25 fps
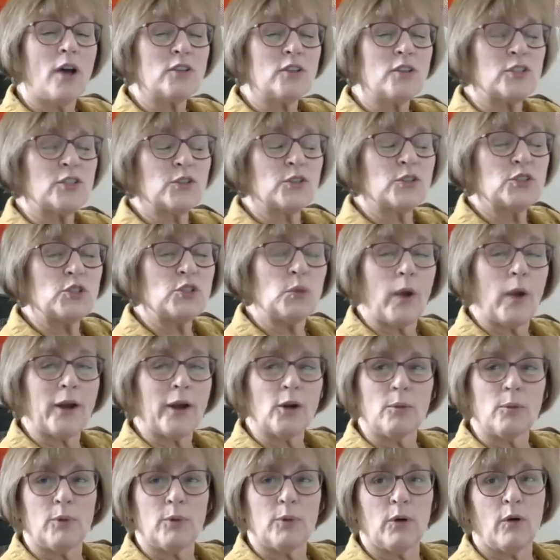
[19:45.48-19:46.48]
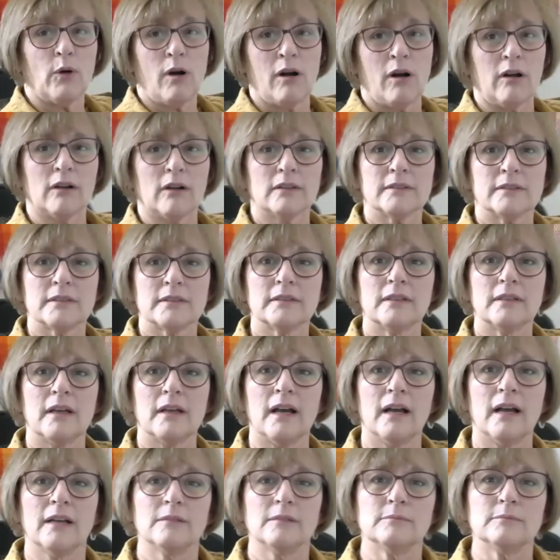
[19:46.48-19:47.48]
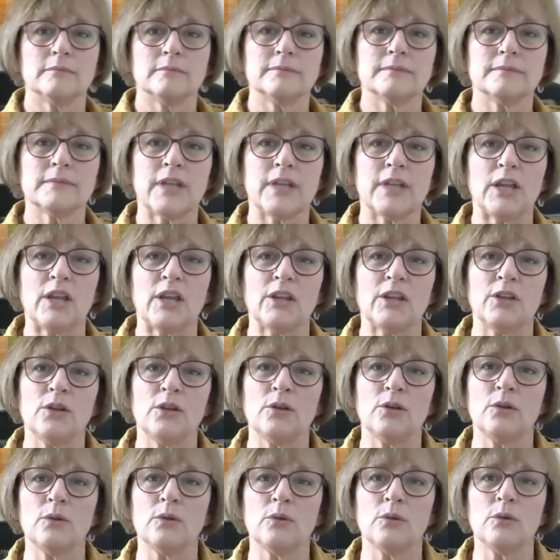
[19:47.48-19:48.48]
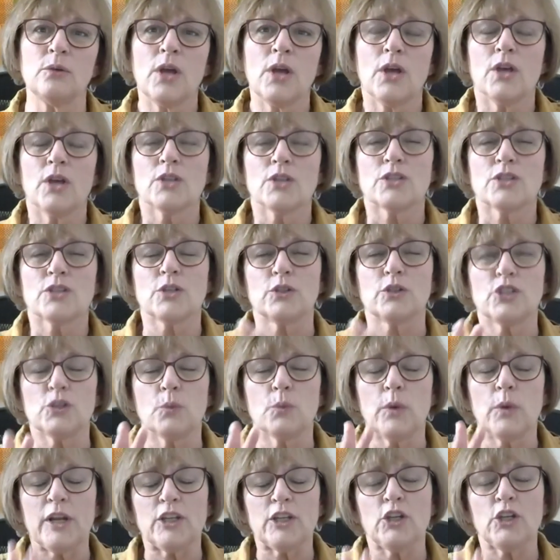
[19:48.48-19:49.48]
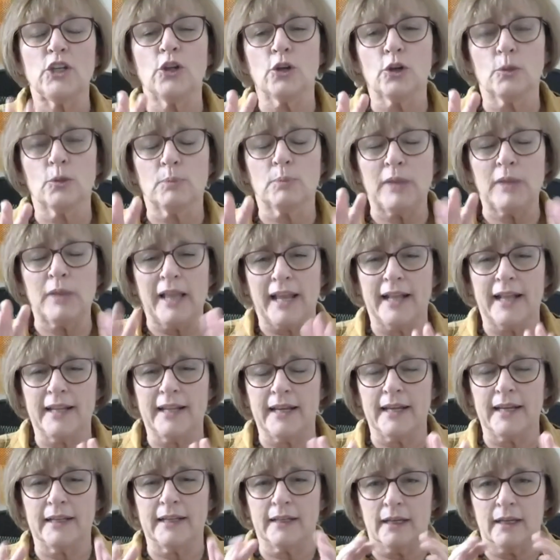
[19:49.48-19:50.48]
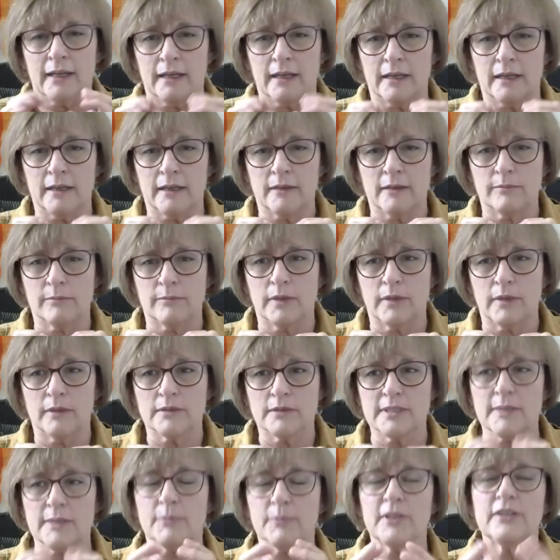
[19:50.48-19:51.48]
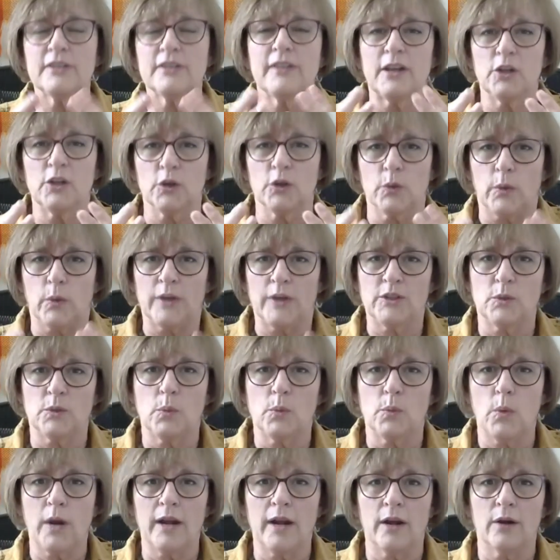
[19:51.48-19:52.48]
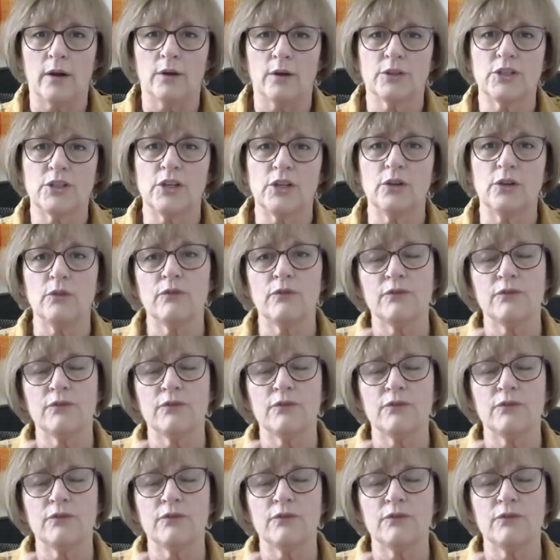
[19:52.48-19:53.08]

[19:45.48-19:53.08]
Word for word: also do wearable art. Um, you so do when you're planning um, something that you're going to wear. Do you